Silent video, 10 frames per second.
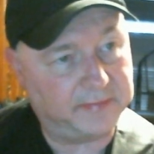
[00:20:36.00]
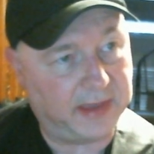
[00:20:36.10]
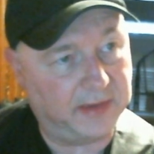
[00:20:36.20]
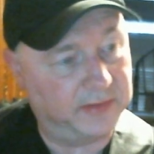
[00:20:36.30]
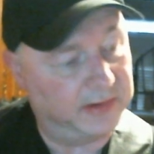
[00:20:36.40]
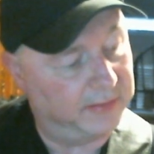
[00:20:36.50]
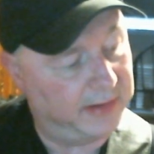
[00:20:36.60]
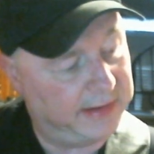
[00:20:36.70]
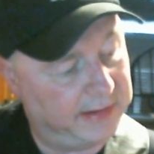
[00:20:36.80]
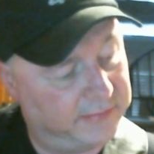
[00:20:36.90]
scale
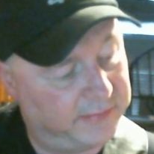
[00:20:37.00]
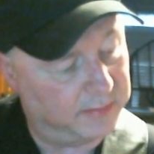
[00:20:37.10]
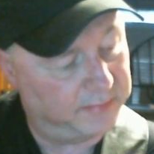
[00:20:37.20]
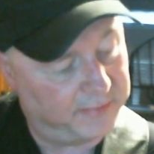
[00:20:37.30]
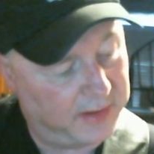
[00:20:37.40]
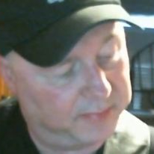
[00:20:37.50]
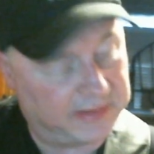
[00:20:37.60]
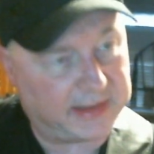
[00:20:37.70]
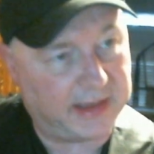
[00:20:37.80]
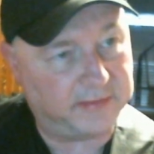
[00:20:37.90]
degree, he jumps up
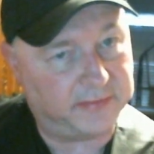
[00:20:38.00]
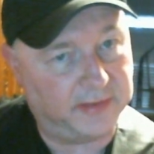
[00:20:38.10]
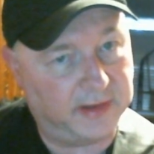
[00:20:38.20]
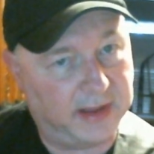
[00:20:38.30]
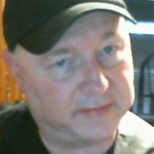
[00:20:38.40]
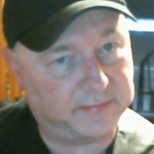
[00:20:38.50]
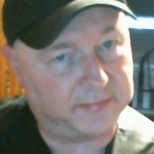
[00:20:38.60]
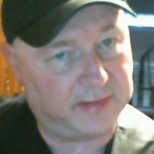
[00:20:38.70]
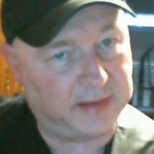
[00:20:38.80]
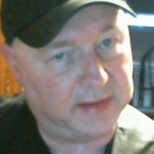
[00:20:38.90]
to catch the next
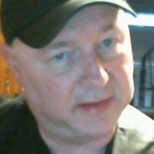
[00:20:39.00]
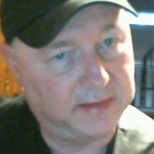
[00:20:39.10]
C